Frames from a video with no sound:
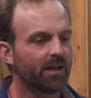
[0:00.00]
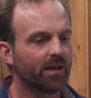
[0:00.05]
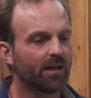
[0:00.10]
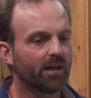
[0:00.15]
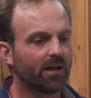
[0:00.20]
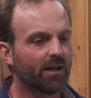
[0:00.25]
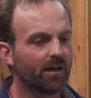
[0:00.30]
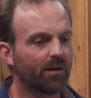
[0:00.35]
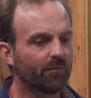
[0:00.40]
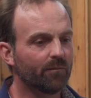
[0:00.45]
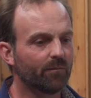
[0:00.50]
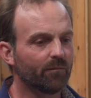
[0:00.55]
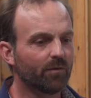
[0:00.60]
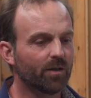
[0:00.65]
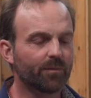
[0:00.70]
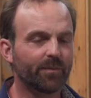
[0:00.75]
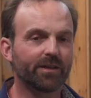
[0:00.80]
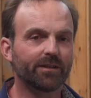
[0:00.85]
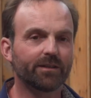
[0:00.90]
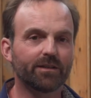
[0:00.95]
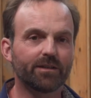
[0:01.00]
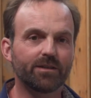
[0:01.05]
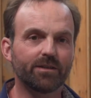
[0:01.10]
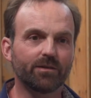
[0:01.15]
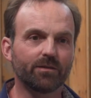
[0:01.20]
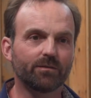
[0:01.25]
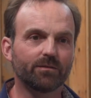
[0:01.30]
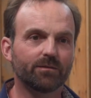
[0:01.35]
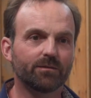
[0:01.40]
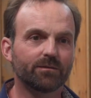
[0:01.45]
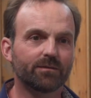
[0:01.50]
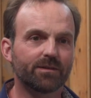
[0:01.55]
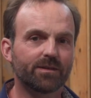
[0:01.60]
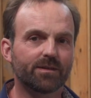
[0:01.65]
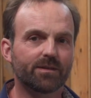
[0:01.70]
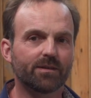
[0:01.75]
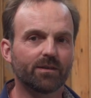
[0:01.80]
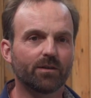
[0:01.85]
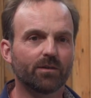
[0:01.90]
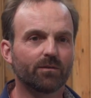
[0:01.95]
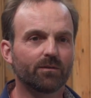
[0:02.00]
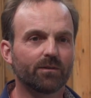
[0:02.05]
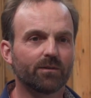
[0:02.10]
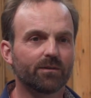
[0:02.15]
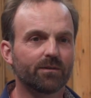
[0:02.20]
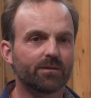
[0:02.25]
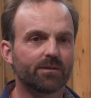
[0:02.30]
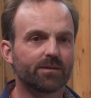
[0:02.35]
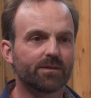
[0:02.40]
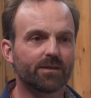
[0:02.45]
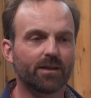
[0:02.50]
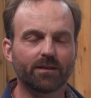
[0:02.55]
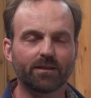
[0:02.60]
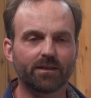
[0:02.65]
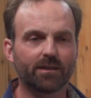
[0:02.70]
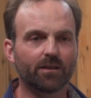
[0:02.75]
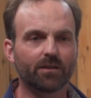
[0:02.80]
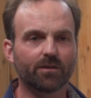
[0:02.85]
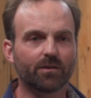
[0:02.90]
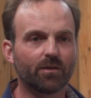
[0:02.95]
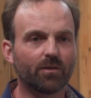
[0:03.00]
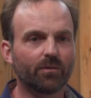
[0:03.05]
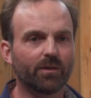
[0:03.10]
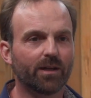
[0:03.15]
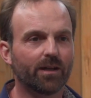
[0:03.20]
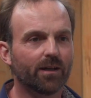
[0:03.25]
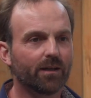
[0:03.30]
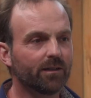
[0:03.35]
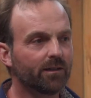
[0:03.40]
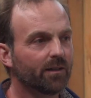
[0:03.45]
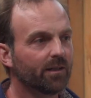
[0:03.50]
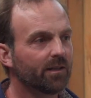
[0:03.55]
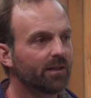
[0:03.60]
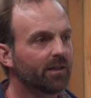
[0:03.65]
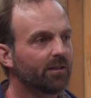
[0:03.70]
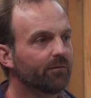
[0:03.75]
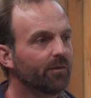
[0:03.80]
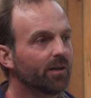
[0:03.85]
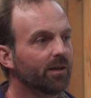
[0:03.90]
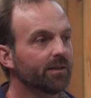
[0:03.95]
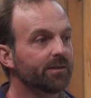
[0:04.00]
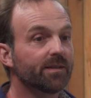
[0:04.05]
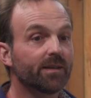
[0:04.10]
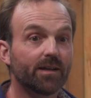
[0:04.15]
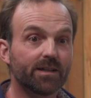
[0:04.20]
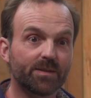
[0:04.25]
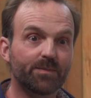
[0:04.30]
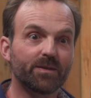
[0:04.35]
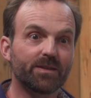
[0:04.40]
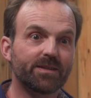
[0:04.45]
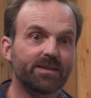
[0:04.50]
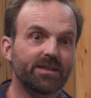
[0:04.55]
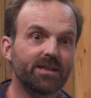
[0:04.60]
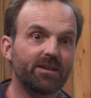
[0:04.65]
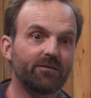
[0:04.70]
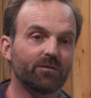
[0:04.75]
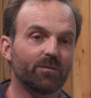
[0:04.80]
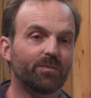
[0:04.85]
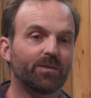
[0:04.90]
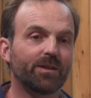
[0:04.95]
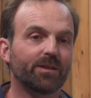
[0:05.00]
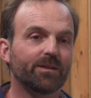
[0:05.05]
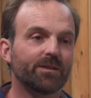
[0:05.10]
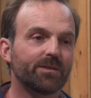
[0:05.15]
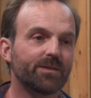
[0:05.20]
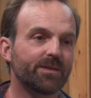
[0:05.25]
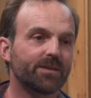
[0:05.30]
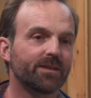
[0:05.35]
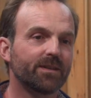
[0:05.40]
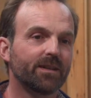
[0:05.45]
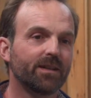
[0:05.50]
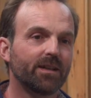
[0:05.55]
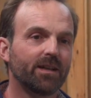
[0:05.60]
What am I going to do? So suddenly, out of nowhere, Yvonne's husband, Steve, appears.